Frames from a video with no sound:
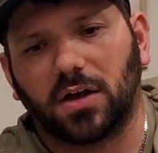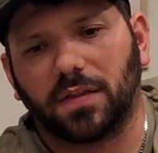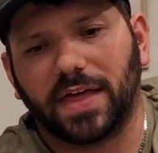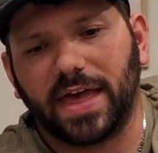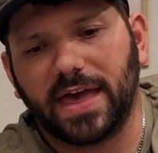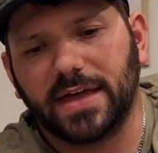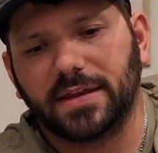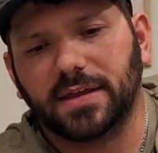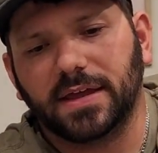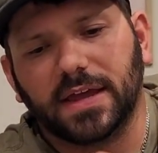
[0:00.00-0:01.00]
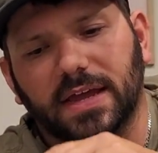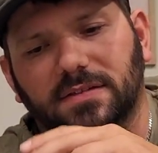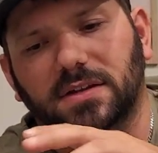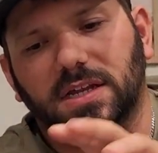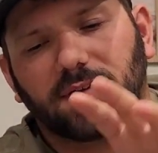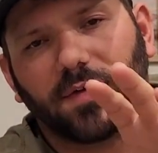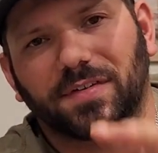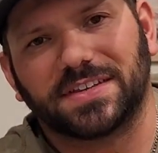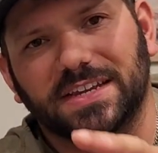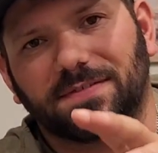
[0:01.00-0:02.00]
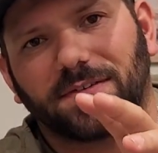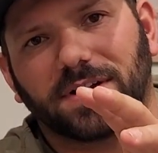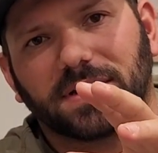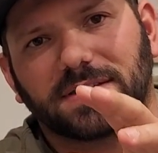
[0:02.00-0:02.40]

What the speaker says: on the head. It's going to give off a different